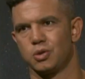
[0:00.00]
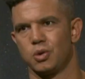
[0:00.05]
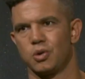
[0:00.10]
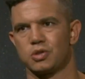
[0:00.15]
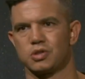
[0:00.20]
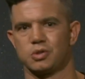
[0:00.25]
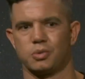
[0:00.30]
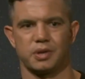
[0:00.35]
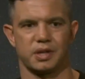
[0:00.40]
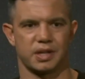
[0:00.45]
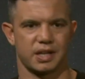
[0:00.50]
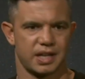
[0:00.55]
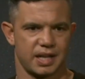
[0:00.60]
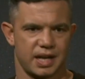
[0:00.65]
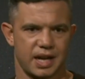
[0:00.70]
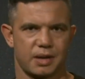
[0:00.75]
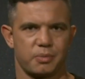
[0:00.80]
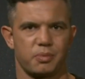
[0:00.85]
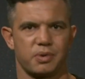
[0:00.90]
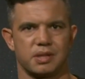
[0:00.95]
talk to it and
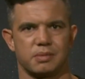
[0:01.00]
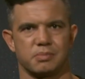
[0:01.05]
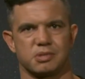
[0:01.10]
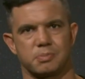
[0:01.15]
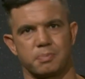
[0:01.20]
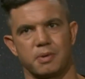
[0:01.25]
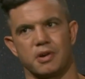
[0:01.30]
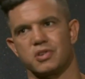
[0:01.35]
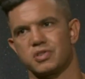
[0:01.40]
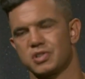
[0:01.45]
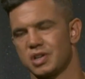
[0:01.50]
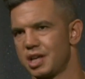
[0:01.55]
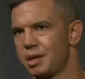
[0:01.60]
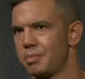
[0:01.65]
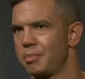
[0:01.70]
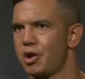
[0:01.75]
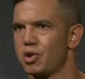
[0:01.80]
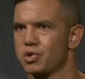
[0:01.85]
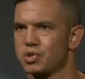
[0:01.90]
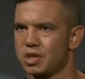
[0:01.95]
connect with them spiritually,
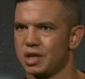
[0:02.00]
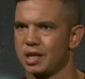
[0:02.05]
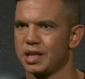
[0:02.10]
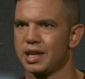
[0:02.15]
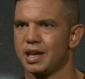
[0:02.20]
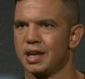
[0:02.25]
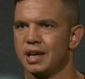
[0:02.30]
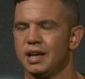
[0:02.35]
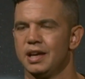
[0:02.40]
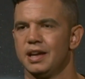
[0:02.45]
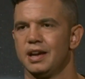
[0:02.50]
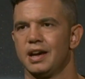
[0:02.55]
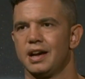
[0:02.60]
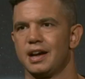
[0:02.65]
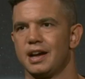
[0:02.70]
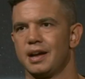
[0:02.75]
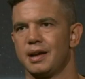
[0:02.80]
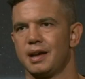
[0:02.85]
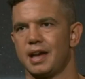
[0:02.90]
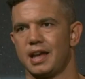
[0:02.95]
emotionally,
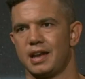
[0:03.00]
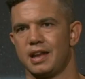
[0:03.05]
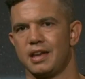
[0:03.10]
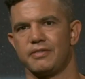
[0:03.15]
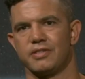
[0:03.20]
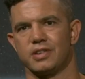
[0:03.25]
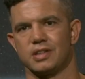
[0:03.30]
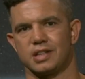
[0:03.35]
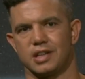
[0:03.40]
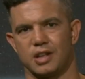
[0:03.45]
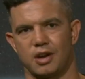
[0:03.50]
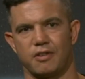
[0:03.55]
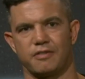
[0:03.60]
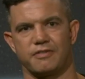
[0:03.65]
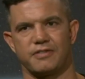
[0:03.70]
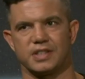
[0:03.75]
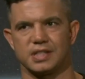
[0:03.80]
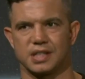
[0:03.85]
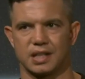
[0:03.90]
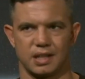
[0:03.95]
uh, and even you know
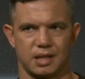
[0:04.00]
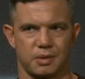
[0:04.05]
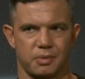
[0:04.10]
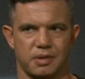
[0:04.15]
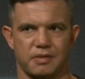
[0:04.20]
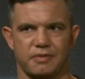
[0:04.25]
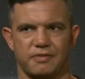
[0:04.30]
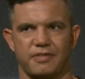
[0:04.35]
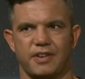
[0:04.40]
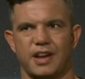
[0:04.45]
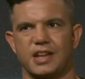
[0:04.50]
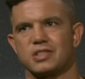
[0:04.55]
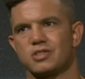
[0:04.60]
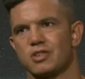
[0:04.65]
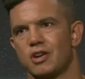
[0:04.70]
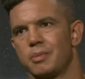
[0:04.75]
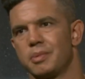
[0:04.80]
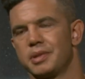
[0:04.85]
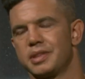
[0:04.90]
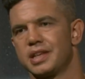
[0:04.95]
physically with
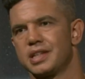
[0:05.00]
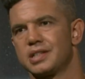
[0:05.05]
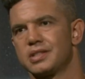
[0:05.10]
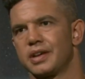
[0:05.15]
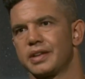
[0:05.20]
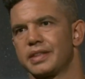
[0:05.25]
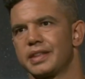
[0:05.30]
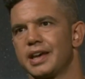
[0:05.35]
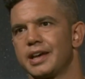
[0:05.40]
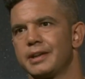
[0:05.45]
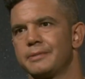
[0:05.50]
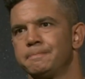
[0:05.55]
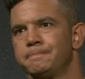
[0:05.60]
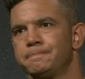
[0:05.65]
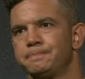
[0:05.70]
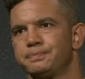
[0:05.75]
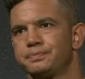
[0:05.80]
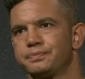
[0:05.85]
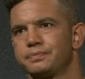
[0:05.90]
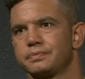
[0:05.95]
FaceTime and things like that. And
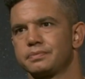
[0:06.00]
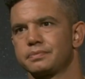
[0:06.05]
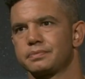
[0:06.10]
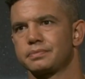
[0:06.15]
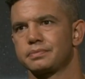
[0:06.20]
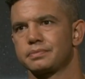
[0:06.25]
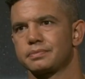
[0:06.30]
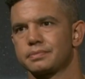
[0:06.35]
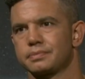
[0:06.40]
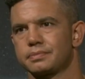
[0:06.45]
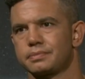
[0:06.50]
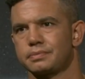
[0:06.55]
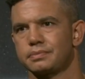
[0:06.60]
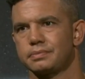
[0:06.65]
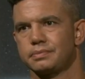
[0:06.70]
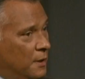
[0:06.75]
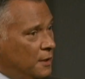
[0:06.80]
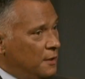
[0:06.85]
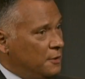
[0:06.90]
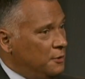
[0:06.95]
that's what both of you
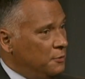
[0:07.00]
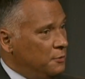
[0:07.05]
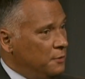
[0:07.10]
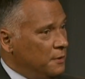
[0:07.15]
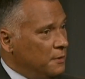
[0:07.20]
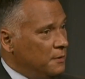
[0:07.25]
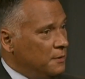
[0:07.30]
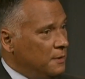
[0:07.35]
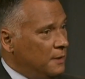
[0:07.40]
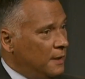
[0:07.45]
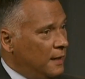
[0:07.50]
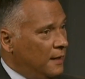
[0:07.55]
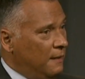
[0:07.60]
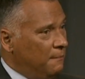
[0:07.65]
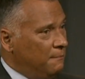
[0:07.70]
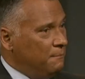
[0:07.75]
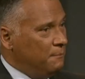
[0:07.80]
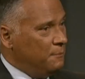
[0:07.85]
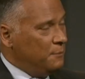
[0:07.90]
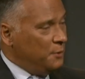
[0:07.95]
are doing.
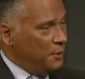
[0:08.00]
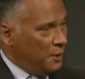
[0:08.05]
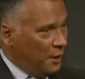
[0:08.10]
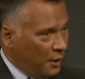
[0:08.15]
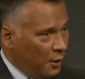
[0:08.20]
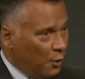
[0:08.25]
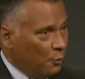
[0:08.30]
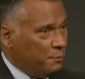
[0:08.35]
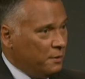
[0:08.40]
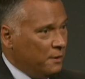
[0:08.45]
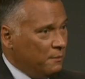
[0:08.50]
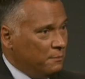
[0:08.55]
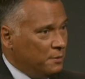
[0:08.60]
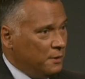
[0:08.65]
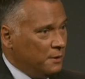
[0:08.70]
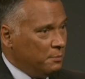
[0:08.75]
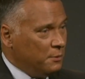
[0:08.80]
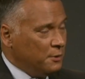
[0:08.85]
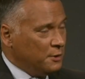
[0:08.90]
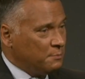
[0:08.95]
Um, you're helping
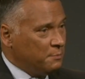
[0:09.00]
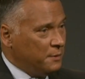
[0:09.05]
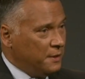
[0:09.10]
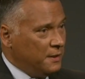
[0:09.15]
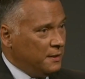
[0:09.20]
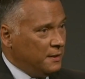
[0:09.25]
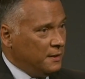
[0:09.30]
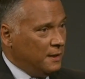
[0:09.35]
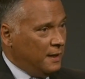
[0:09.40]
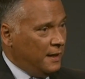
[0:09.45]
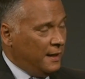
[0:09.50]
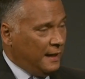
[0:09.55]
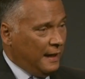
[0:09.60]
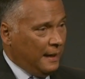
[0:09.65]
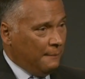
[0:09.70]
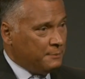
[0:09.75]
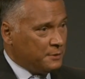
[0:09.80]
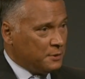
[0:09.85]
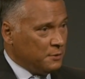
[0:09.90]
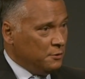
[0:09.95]
people. It's been an
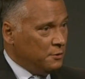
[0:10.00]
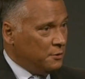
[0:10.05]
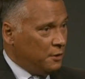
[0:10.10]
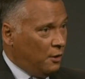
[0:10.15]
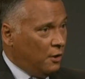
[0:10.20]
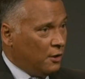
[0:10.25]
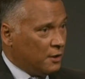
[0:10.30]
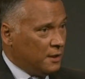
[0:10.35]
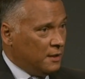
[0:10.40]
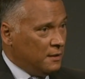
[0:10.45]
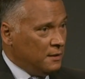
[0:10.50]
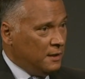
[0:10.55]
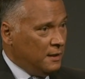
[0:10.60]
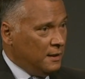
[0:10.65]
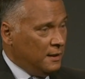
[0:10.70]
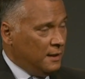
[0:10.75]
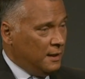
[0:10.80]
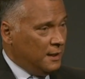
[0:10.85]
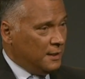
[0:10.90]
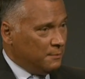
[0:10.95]
absolute honour
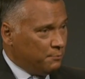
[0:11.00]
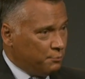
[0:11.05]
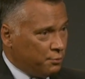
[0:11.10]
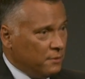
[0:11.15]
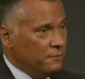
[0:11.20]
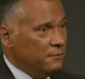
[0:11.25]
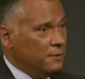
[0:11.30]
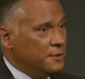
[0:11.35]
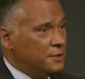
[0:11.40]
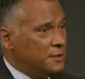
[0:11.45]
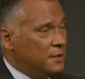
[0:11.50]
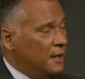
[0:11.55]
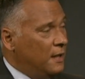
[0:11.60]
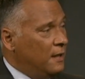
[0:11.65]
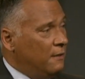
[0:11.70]
and a privilege to